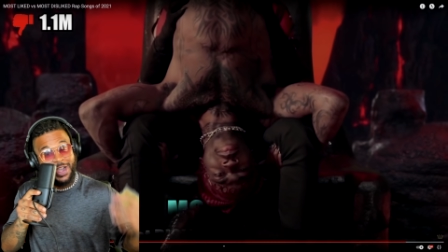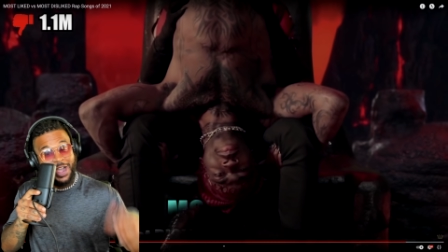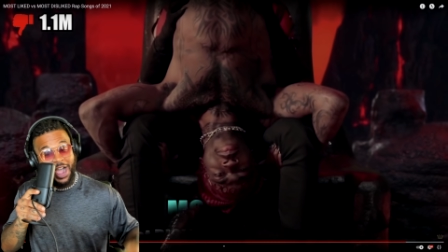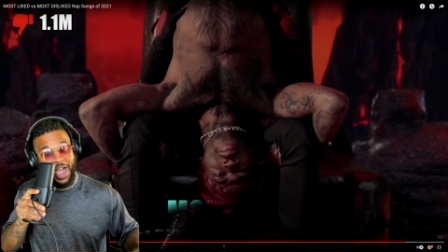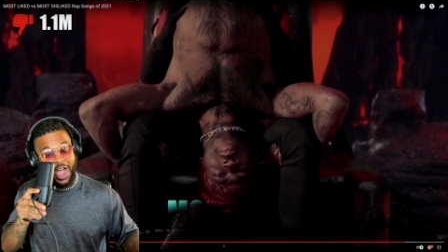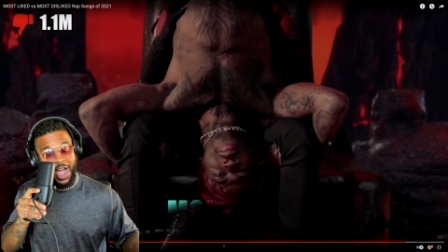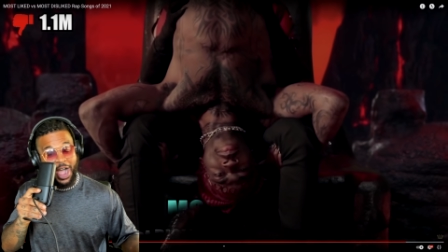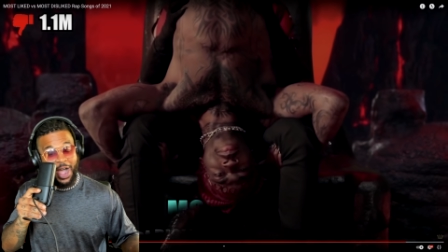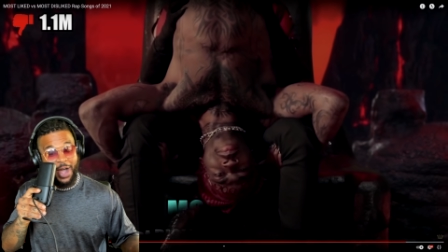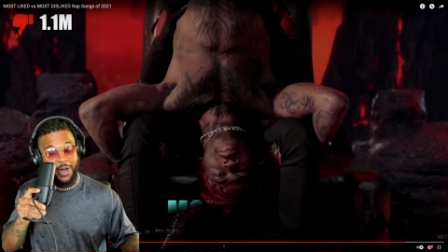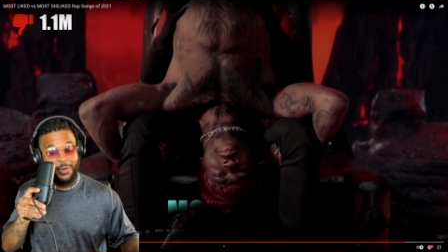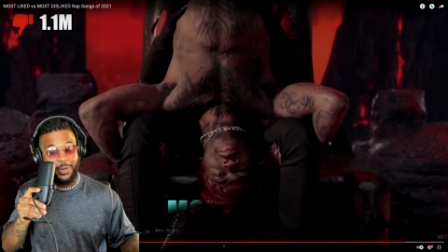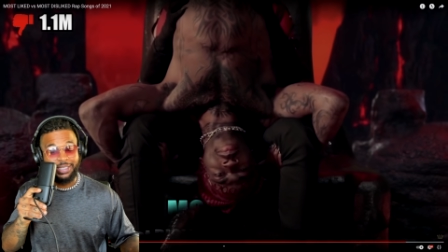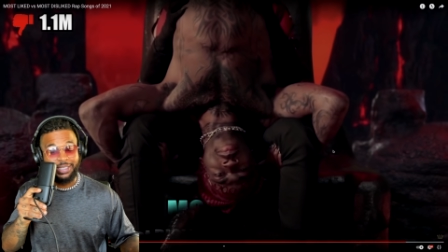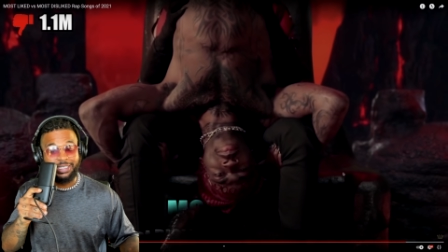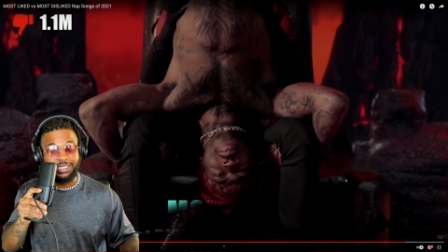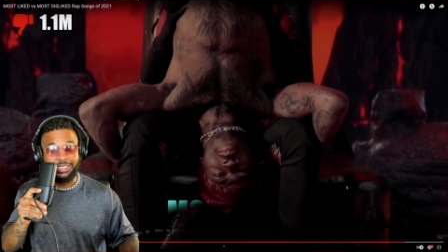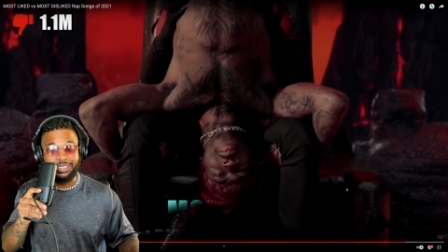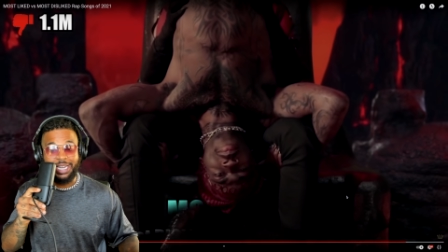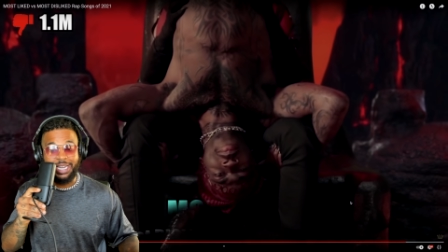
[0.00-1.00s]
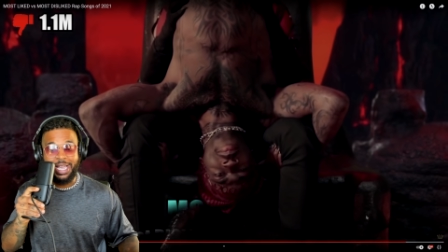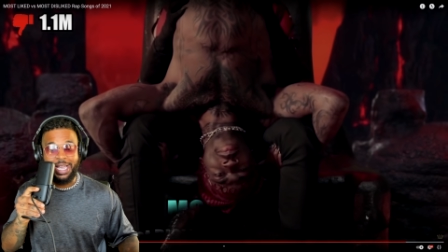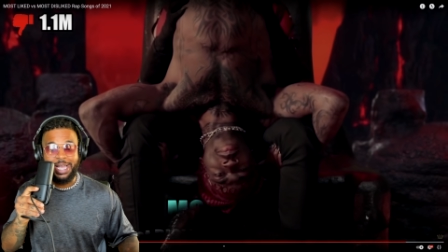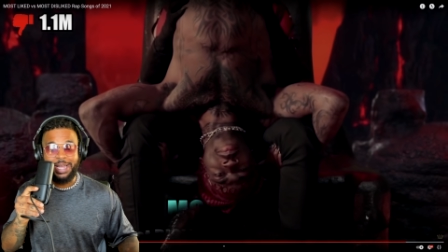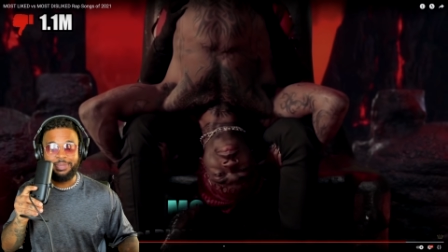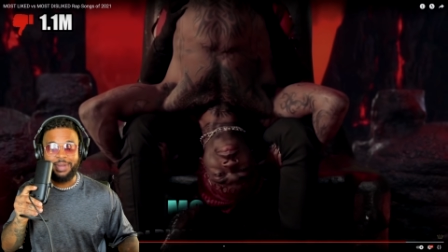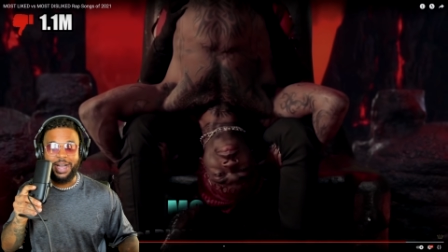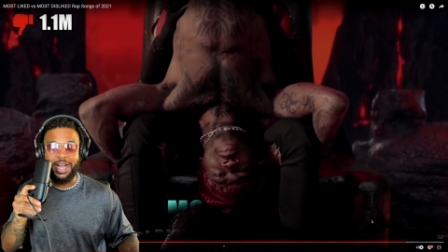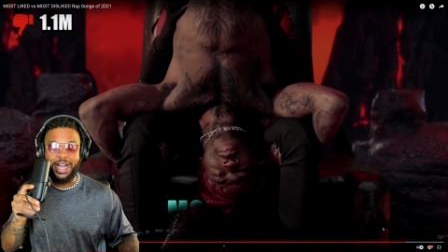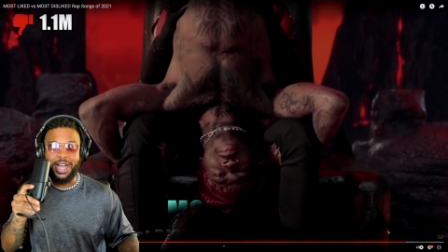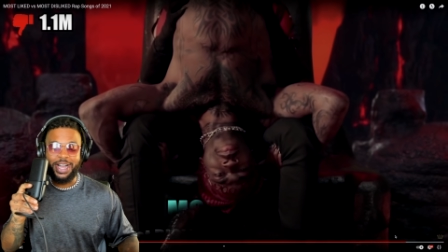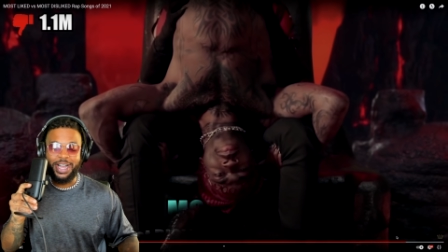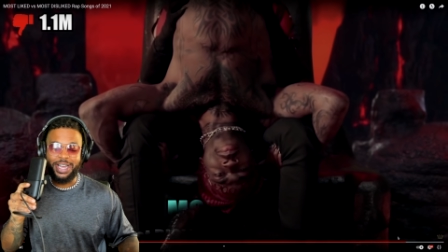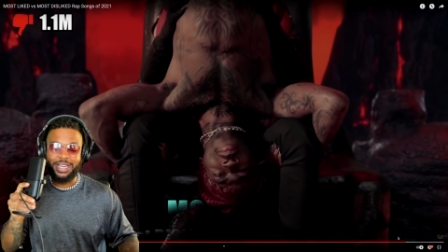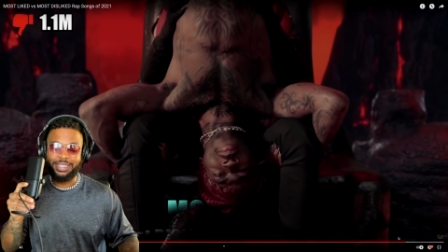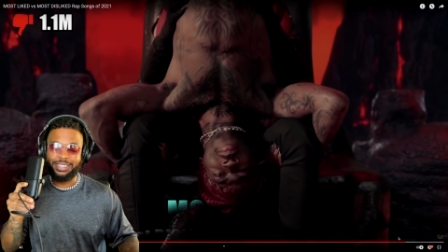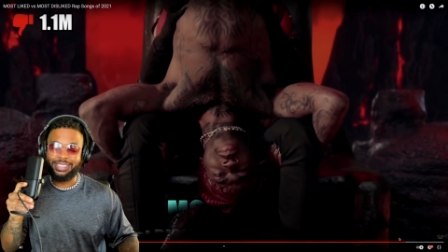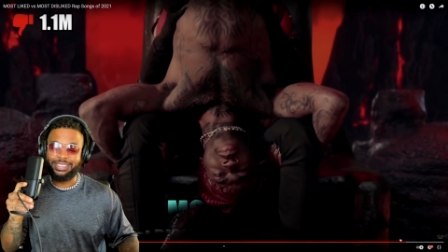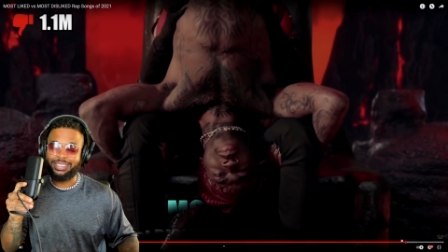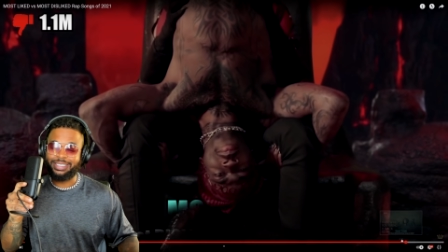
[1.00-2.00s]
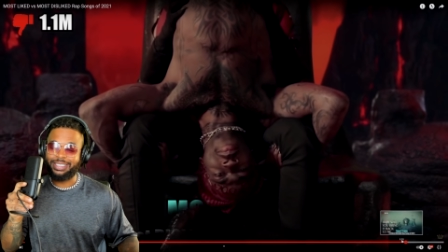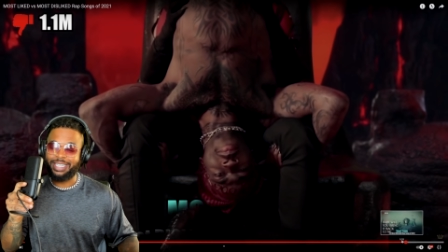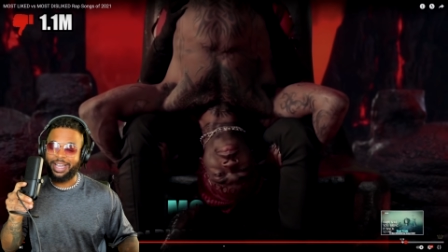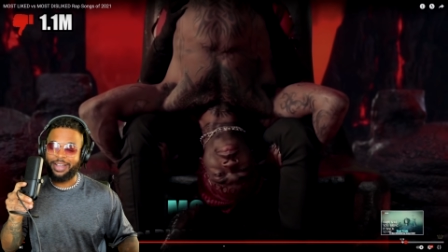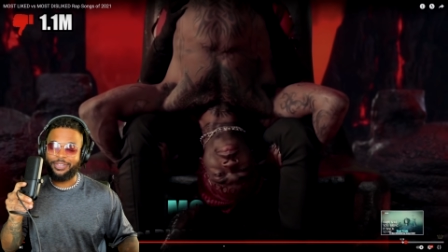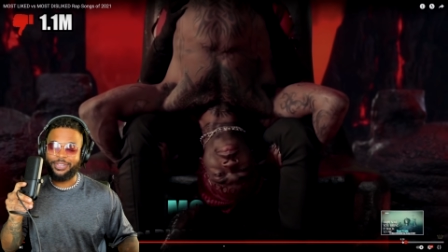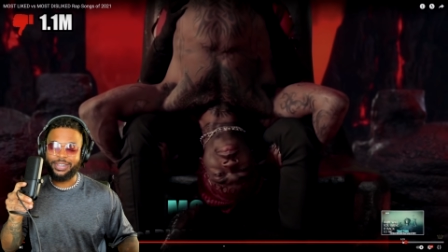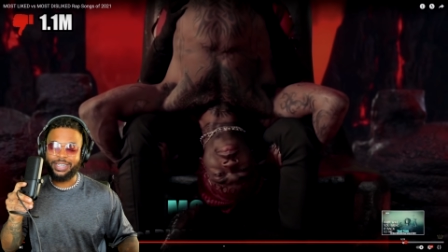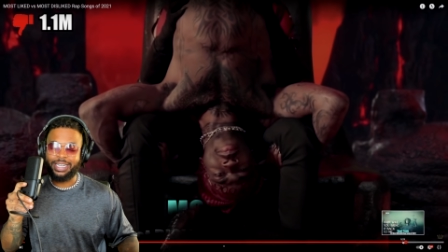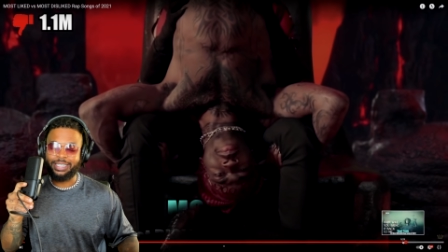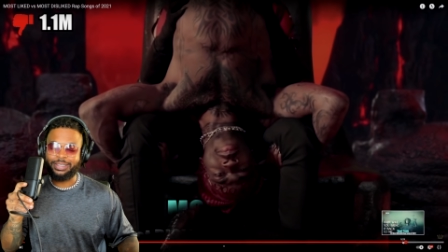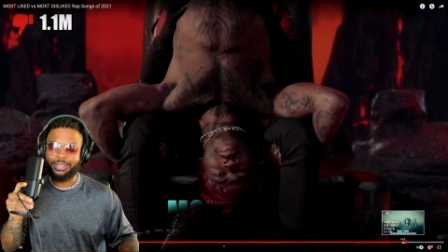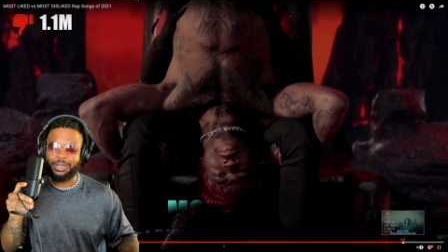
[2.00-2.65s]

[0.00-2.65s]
Uh, what's his name? Uh, this I forgot the